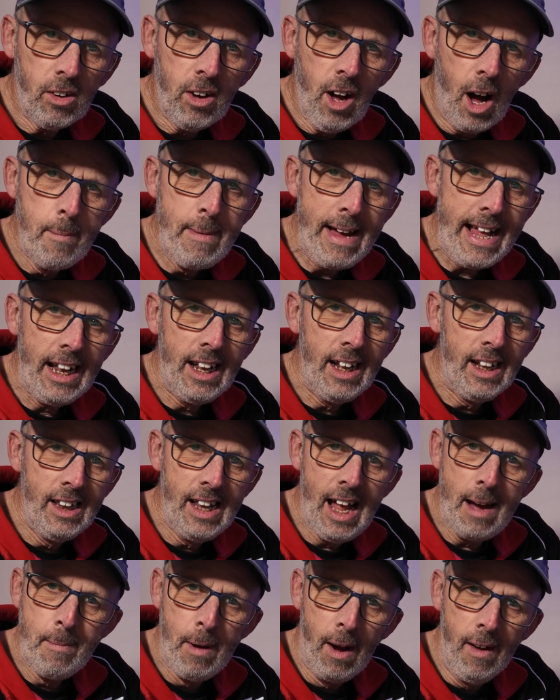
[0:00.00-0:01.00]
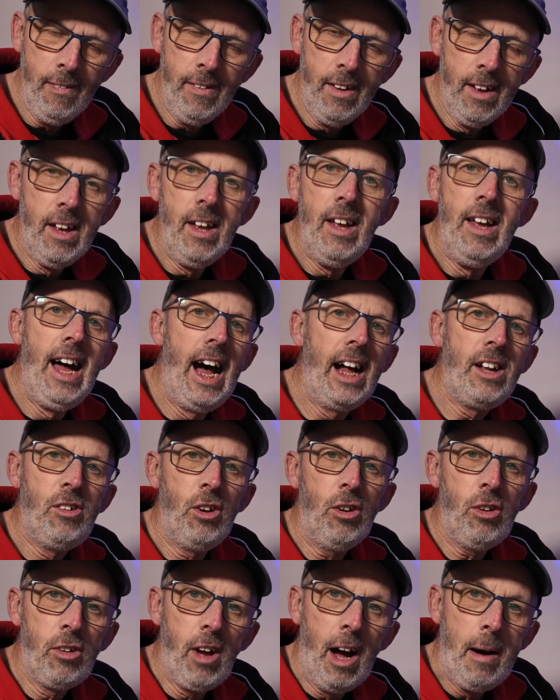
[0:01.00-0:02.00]
I
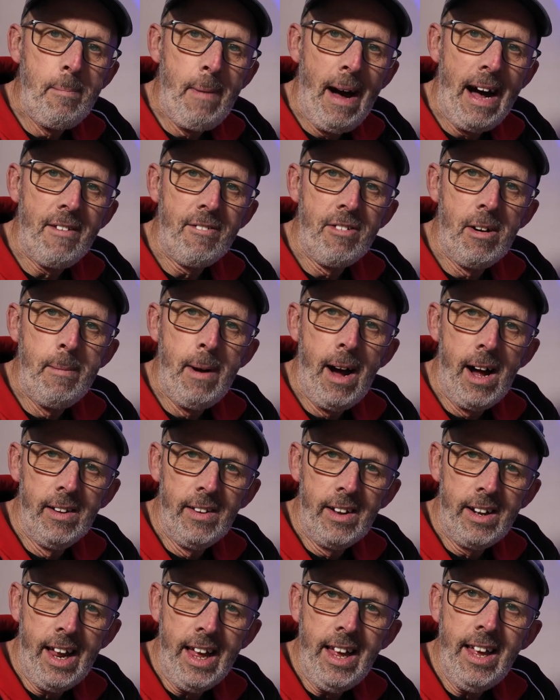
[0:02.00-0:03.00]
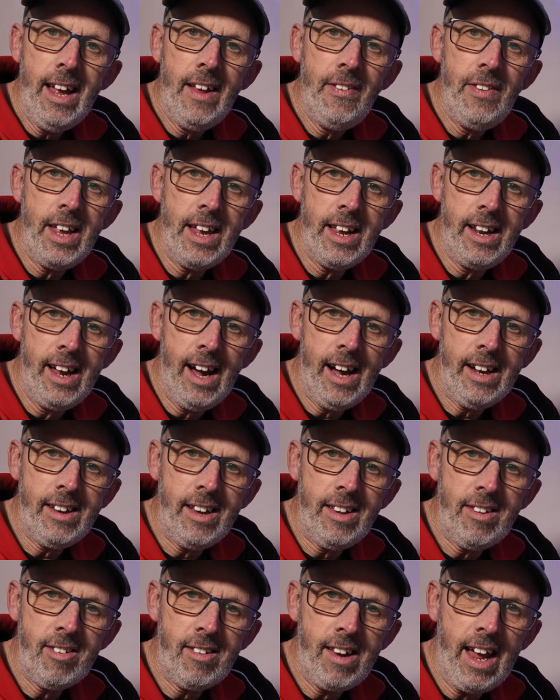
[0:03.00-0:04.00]
just got back from holiday in the
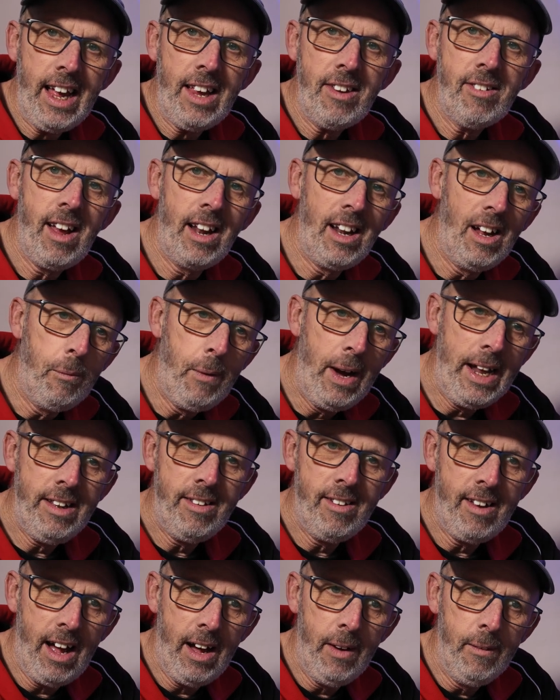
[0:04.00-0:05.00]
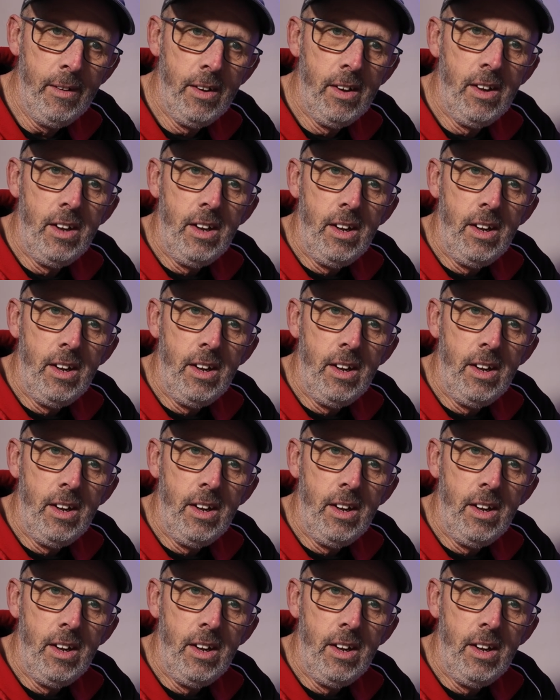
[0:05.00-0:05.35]
United States and I went out